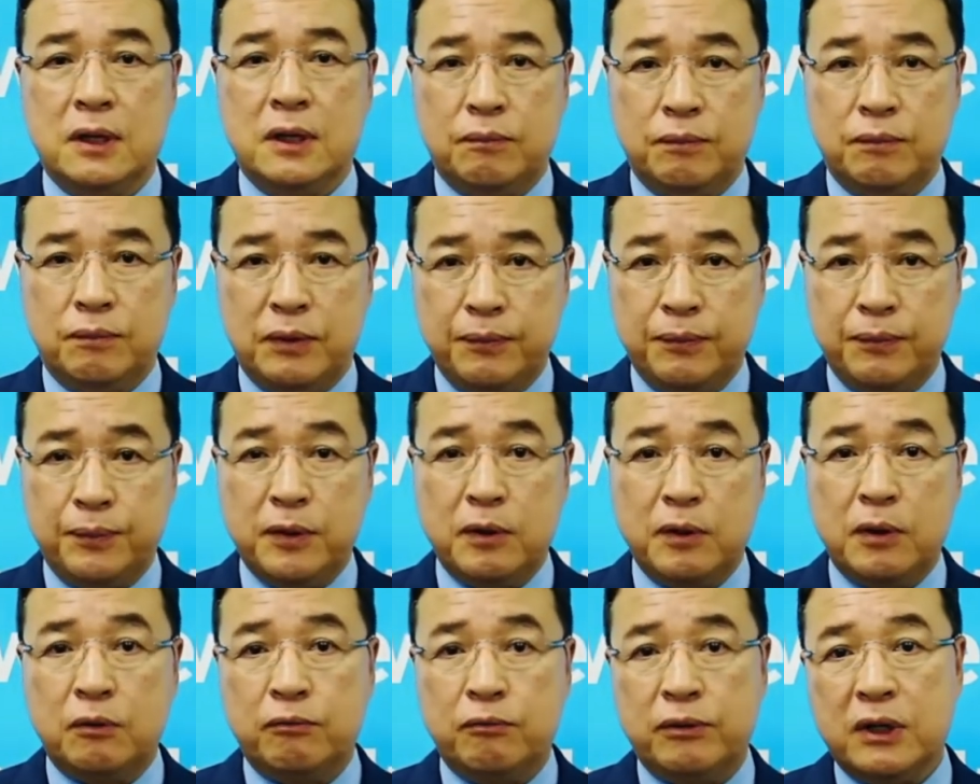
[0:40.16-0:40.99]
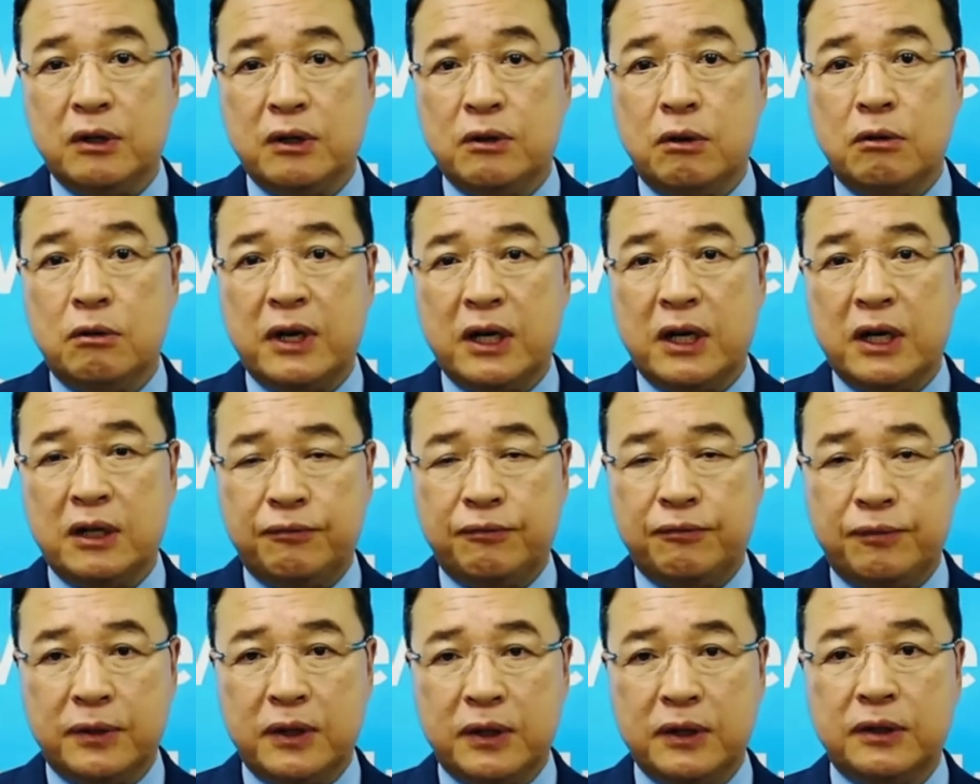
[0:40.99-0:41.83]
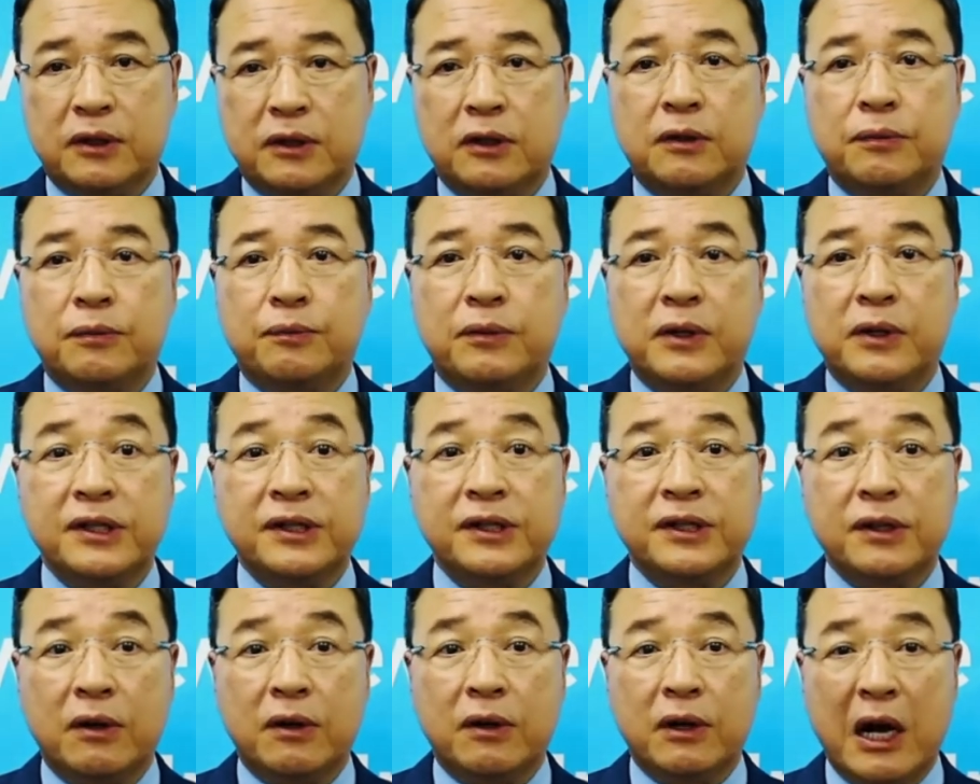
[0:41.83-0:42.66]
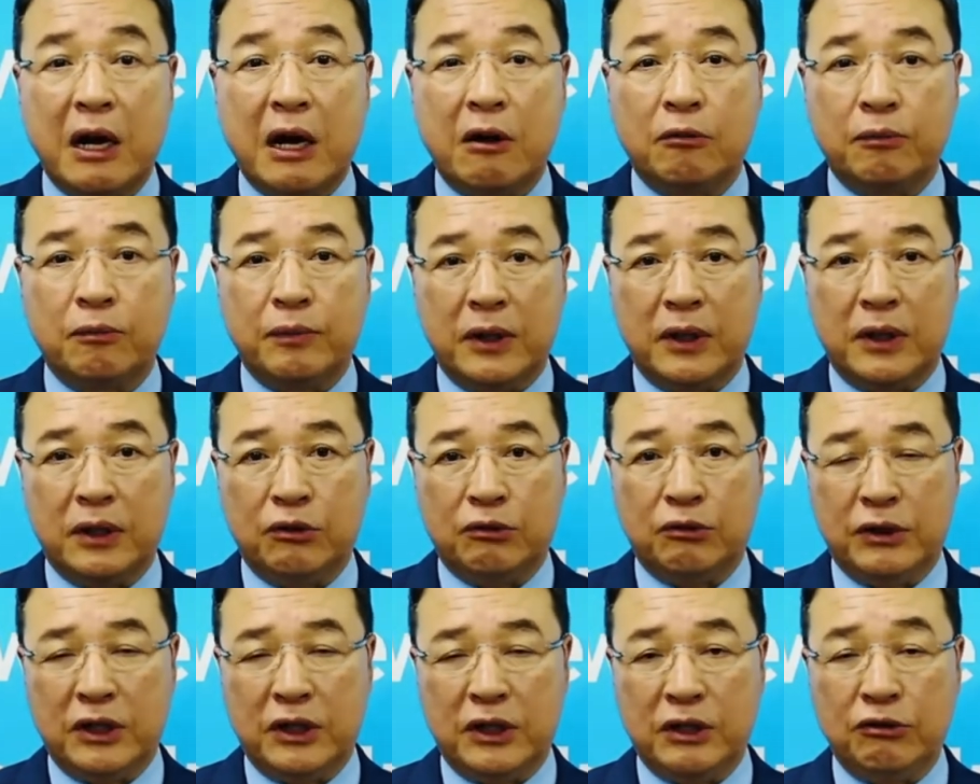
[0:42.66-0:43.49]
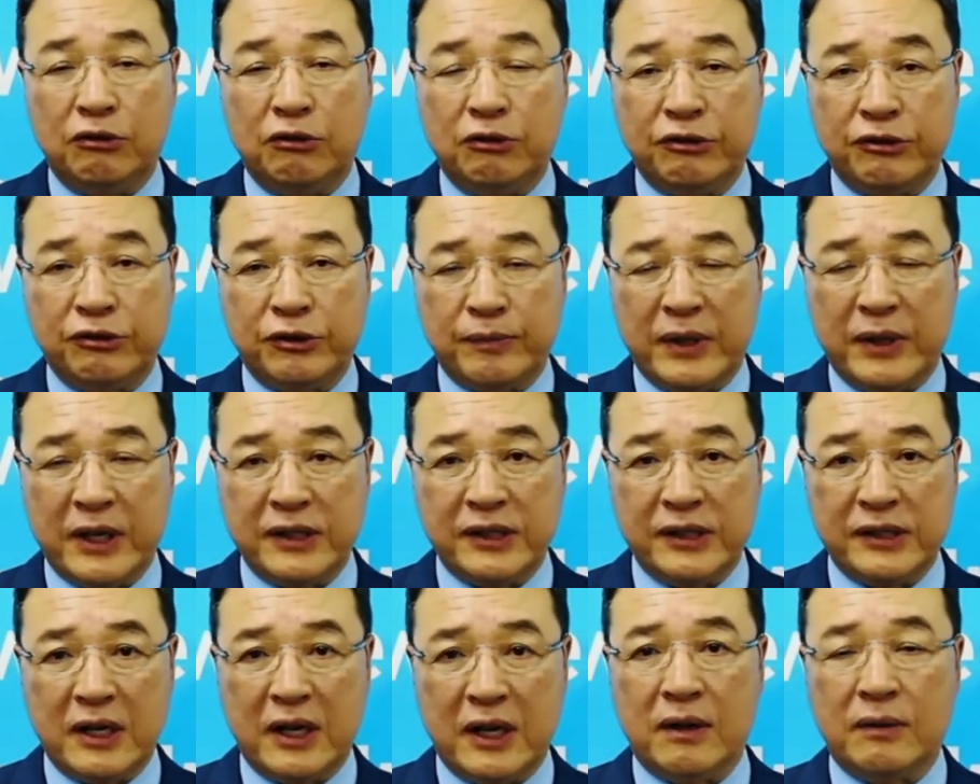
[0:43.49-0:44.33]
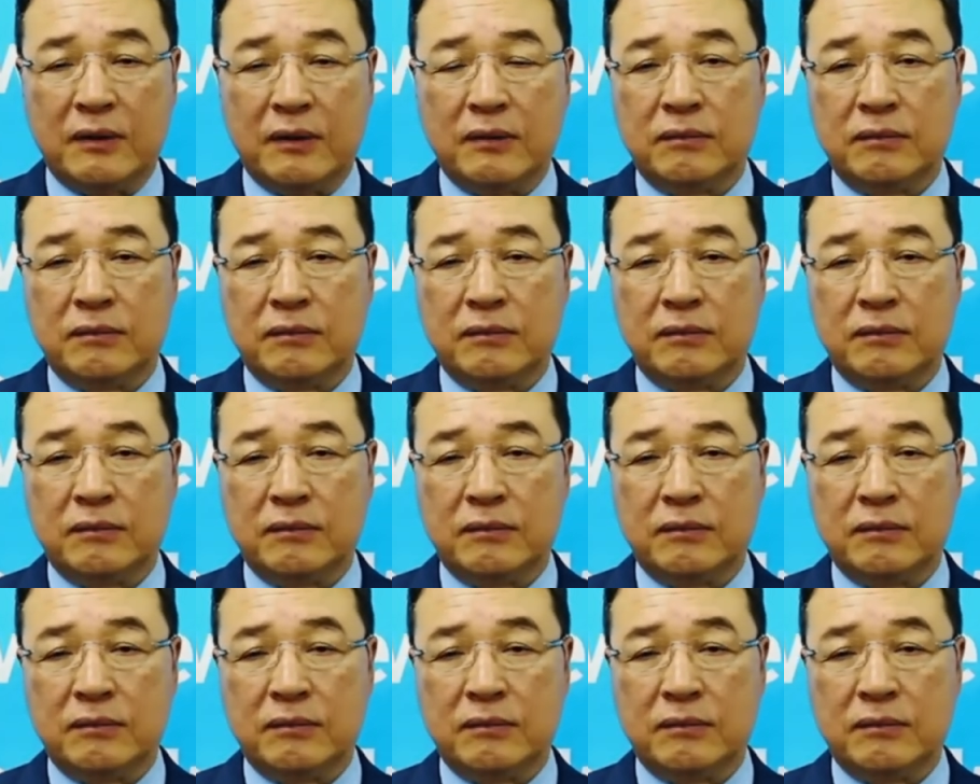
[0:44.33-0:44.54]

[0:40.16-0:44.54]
Before we go any further, please allow me to introduce myself.